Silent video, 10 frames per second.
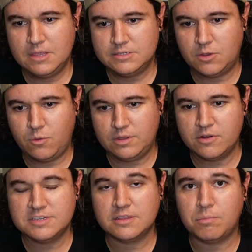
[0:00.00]
so it
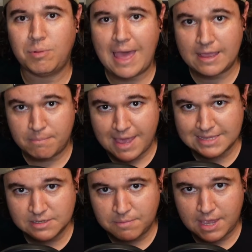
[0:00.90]
turns out the Black
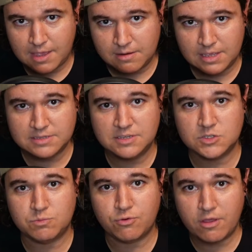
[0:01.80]
Mask Man is
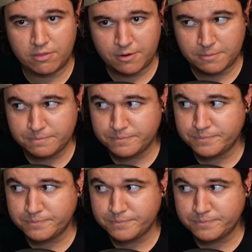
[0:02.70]
his brother.